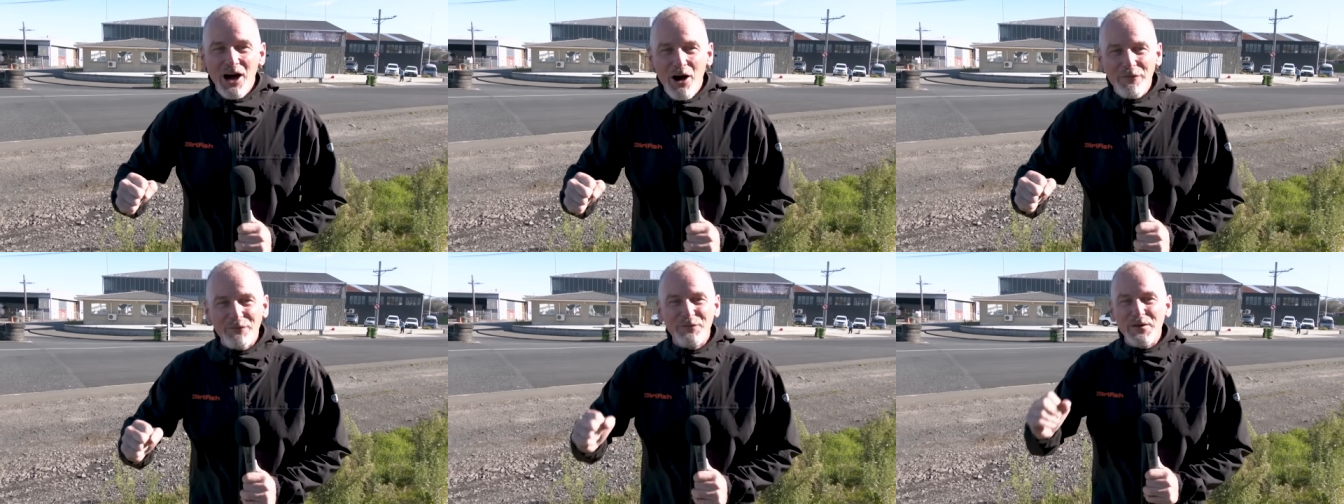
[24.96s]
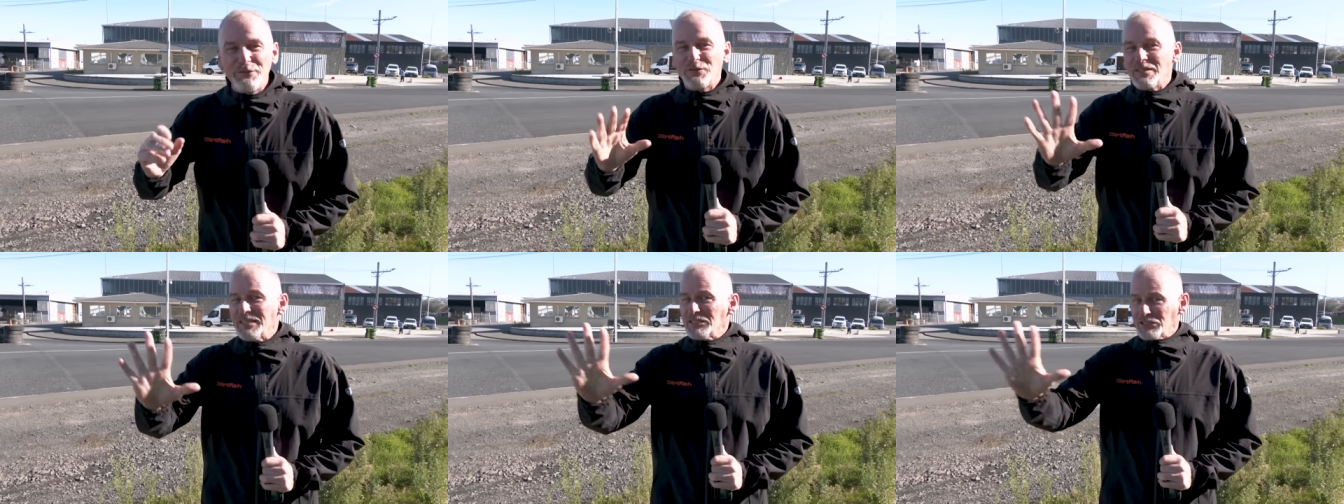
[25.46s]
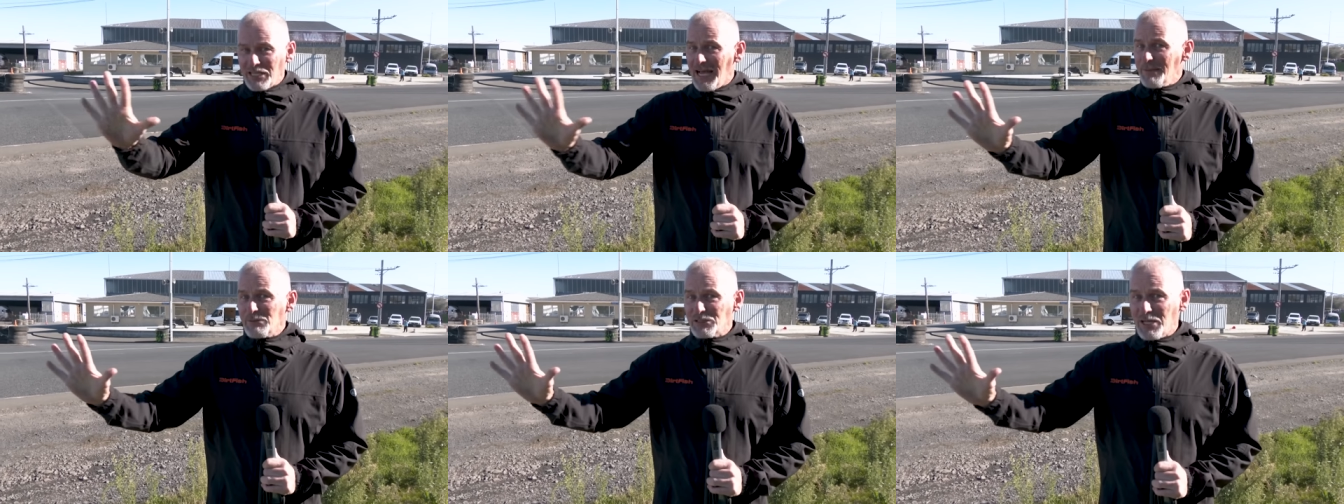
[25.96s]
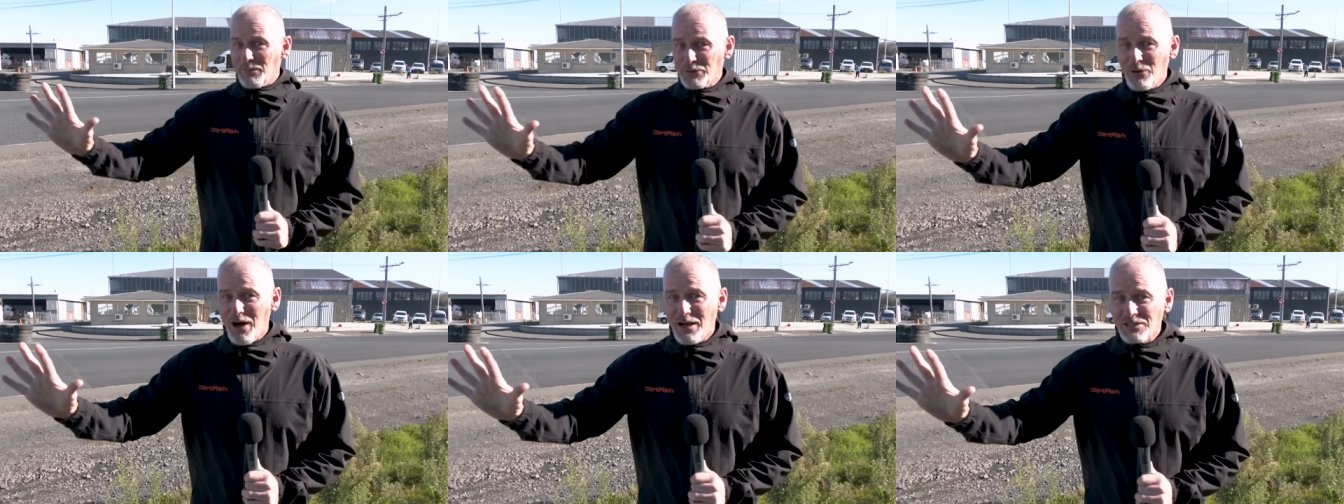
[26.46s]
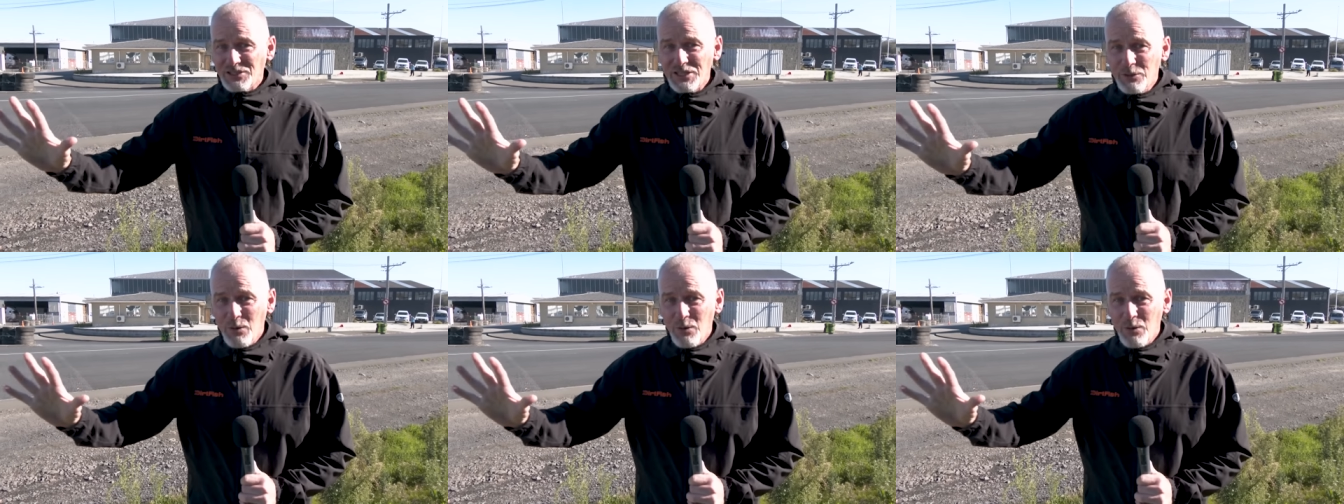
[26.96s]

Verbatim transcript: of 15 times WRC